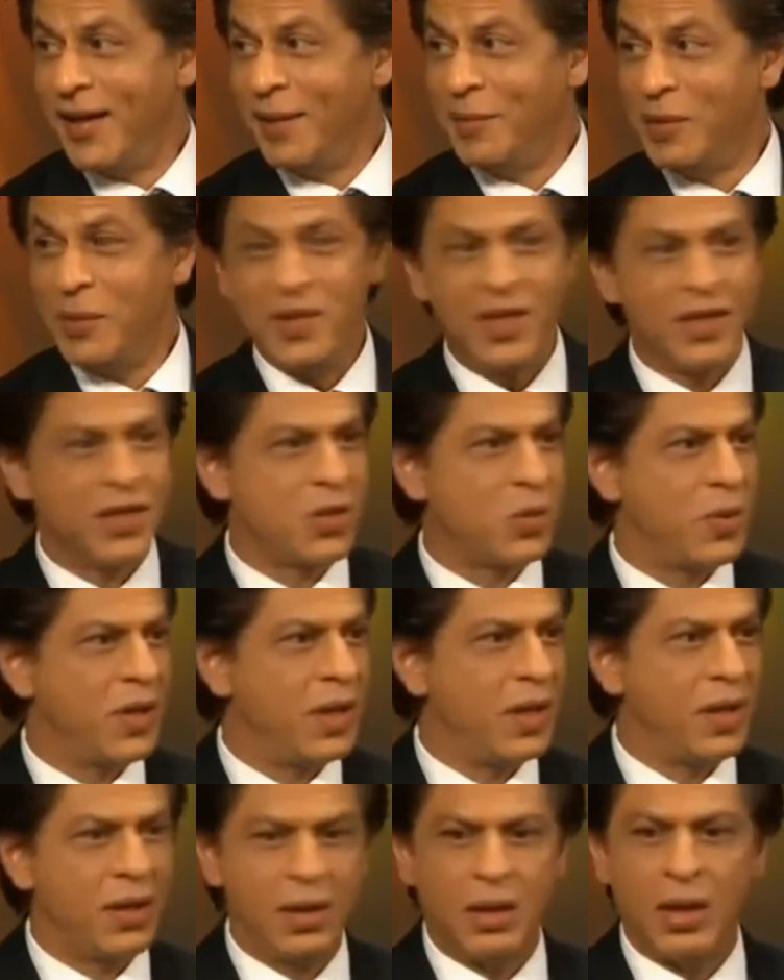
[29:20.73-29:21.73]
Maybe they're just
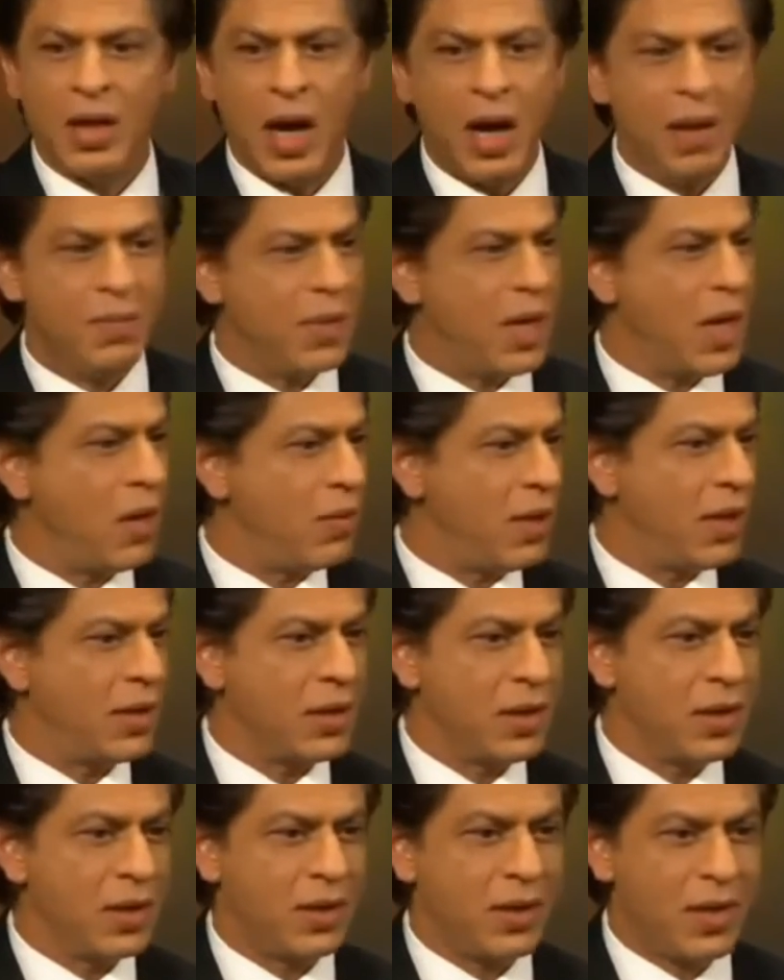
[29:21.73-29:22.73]
waiting, calm down, let
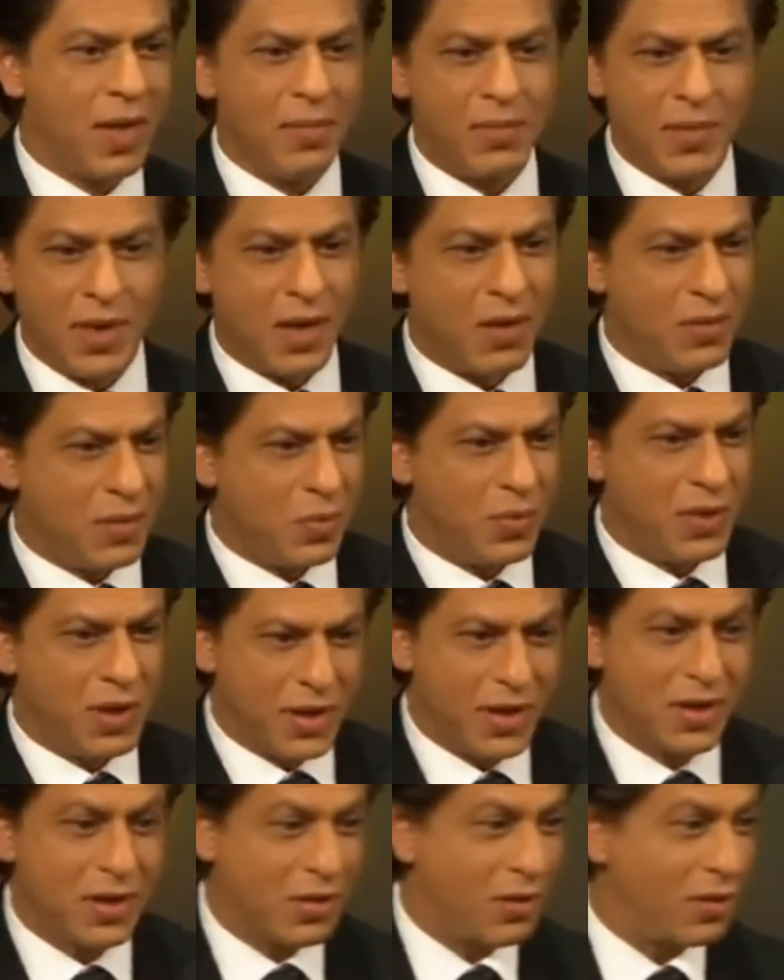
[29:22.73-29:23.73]
Earth calm down, and we'll
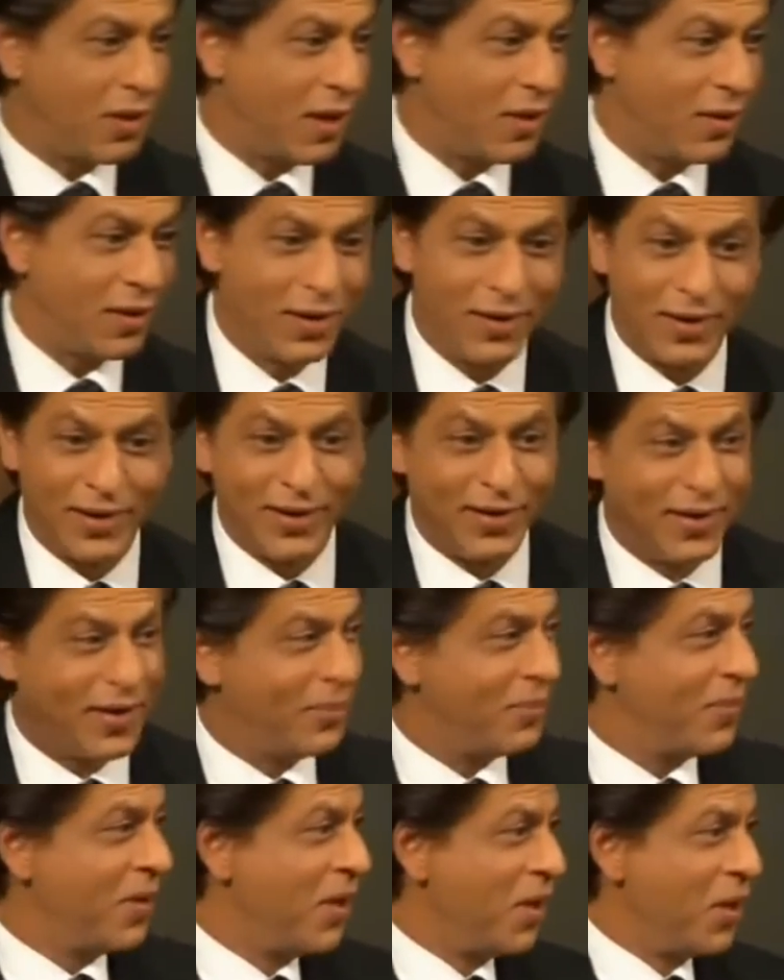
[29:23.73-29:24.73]
just go down and tell
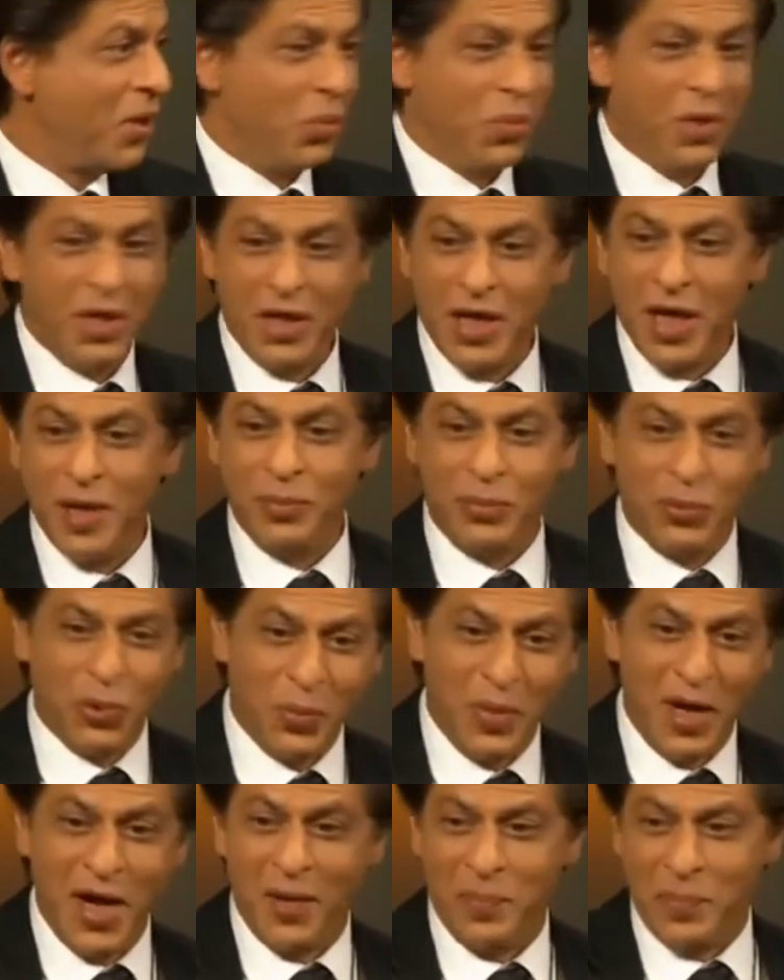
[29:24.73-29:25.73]
them we come to
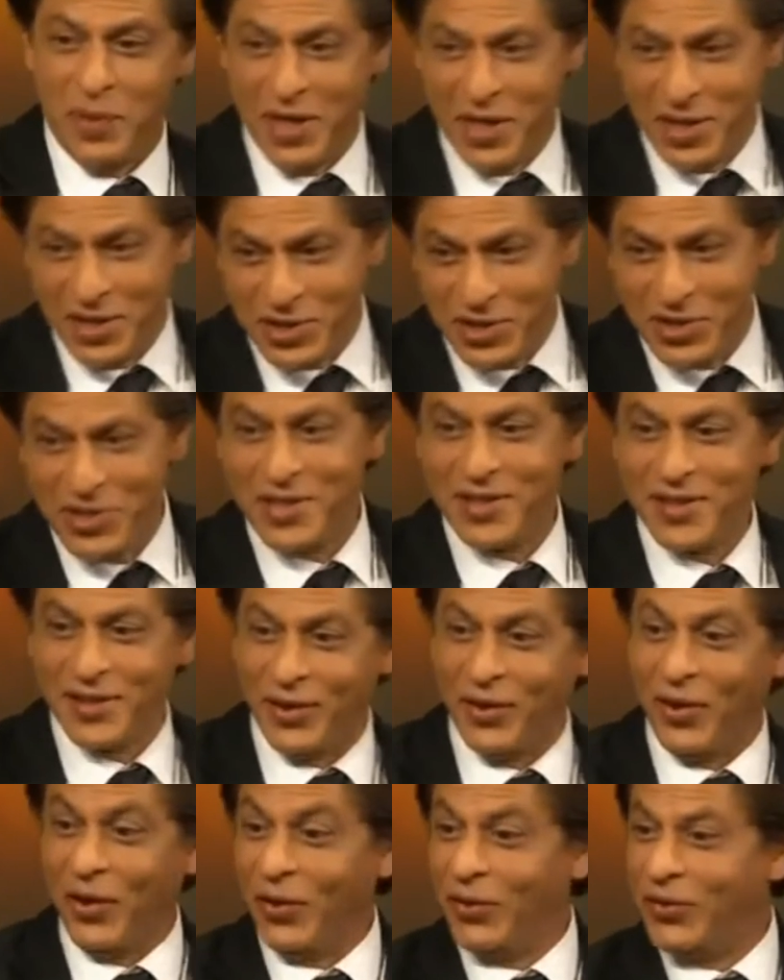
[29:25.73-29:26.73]
make peace,
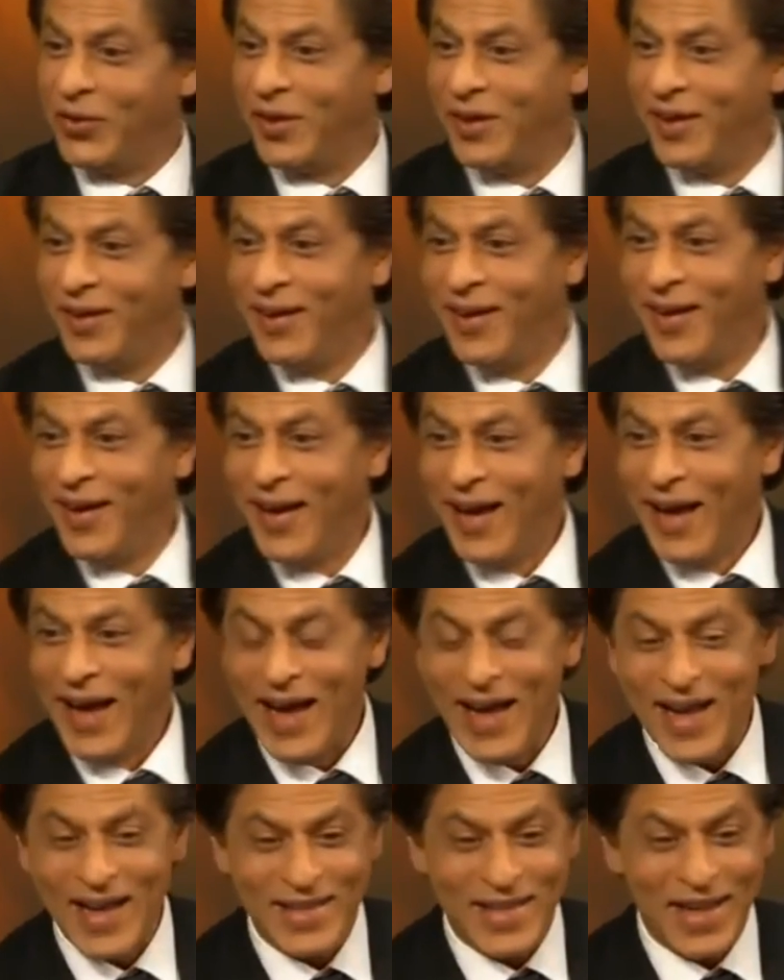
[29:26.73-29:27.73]
So
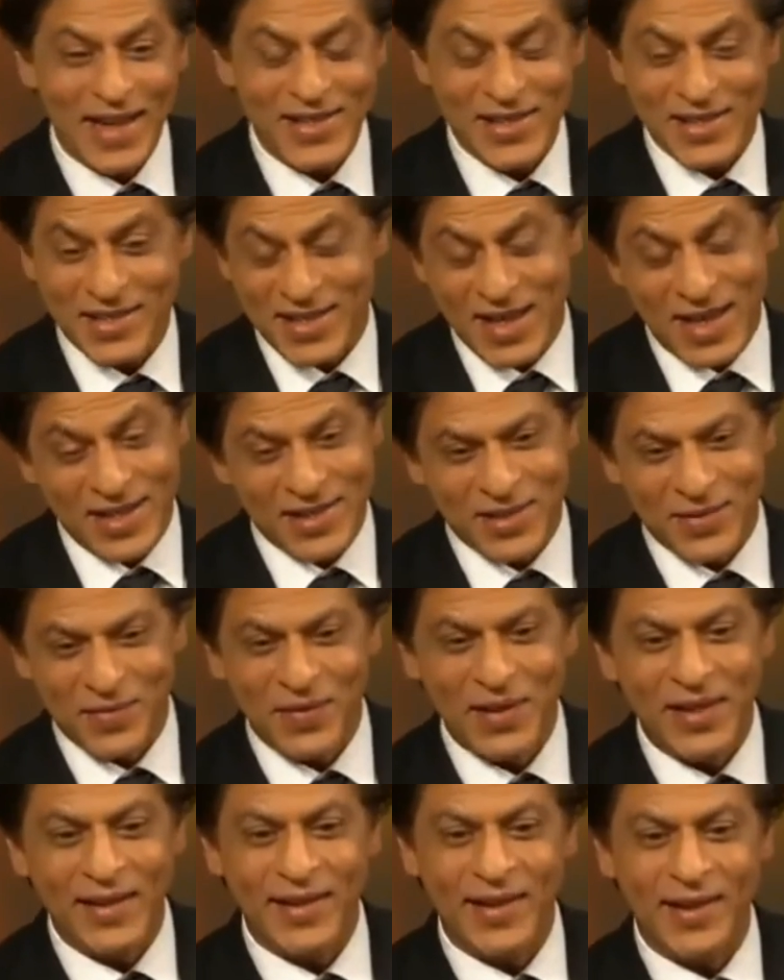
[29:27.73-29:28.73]
I just
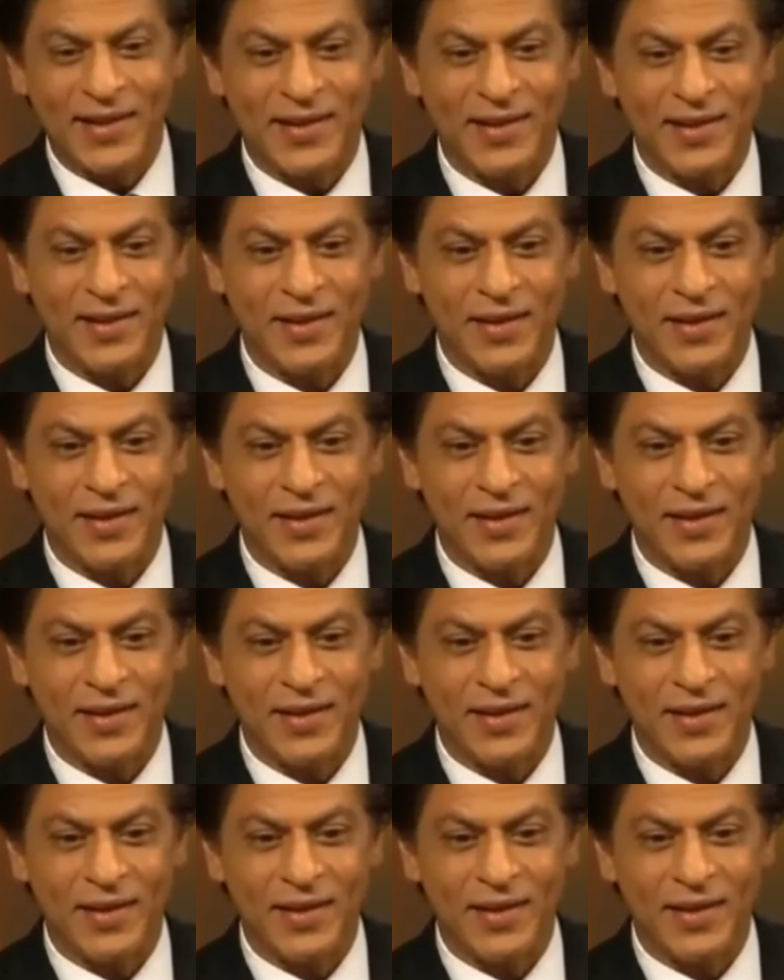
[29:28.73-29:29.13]
feel that